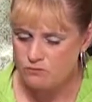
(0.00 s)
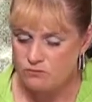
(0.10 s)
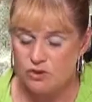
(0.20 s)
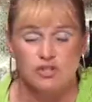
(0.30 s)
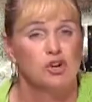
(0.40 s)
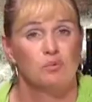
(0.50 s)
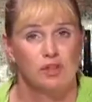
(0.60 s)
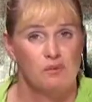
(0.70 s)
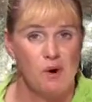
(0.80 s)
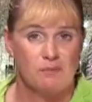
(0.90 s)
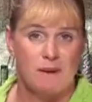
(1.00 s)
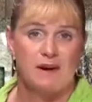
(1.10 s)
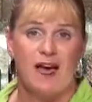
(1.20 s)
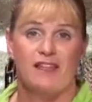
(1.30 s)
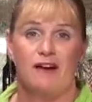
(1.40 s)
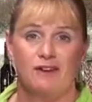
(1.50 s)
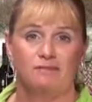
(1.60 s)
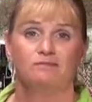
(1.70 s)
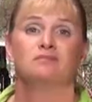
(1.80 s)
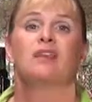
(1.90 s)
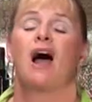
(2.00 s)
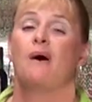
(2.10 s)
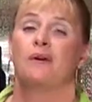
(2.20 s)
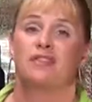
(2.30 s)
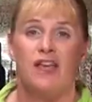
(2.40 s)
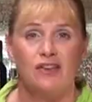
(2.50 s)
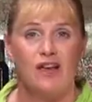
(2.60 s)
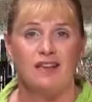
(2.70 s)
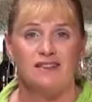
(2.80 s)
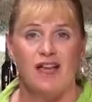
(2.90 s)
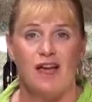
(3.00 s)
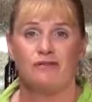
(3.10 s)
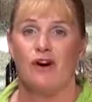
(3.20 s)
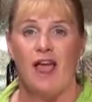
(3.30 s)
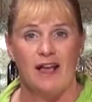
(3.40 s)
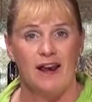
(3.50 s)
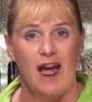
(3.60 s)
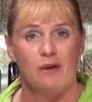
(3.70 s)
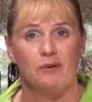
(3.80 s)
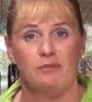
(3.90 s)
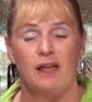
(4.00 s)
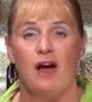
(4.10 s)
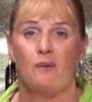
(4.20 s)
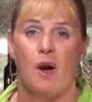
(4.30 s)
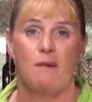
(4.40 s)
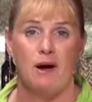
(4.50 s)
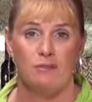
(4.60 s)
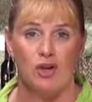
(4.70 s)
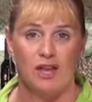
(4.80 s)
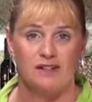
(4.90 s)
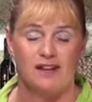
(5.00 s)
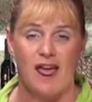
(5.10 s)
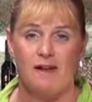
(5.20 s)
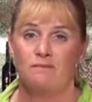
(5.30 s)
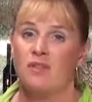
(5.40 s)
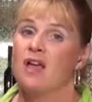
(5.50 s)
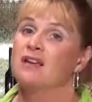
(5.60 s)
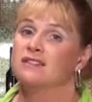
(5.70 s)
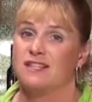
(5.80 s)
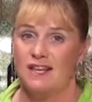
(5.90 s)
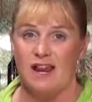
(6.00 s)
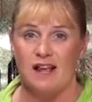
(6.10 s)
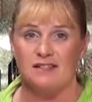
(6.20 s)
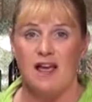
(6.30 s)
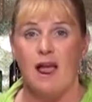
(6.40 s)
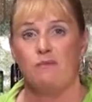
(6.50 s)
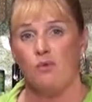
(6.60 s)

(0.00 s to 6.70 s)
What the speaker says: They're still really warm coming out of the oven. I wanna thank you guys again for hanging out with me on Wow Mom Cooking today. See you next time.